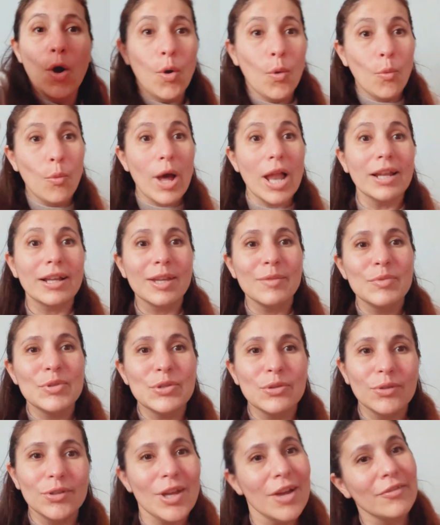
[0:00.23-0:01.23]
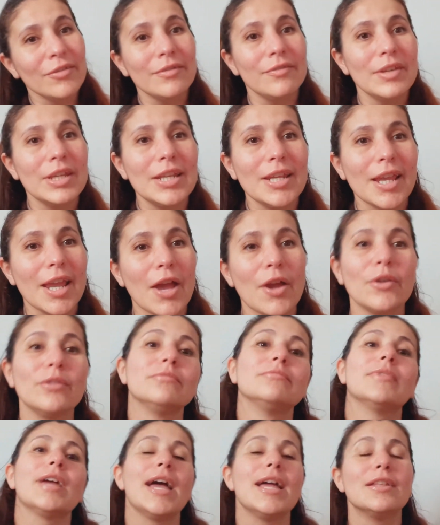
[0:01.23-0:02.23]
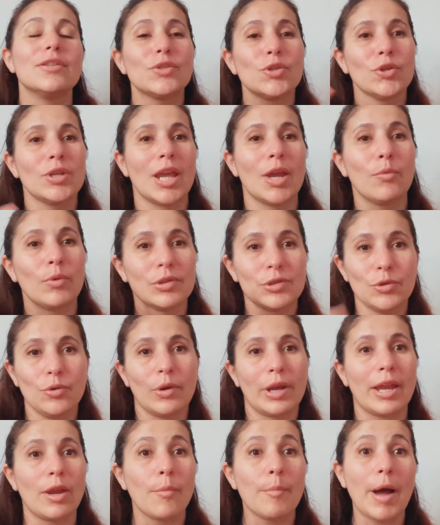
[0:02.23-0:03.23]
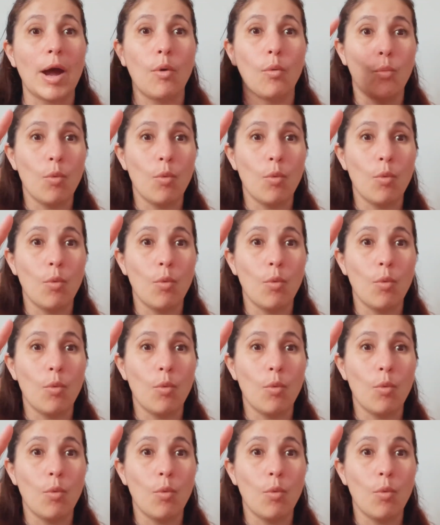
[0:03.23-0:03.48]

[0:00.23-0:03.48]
Welcome to another video and today we're talking about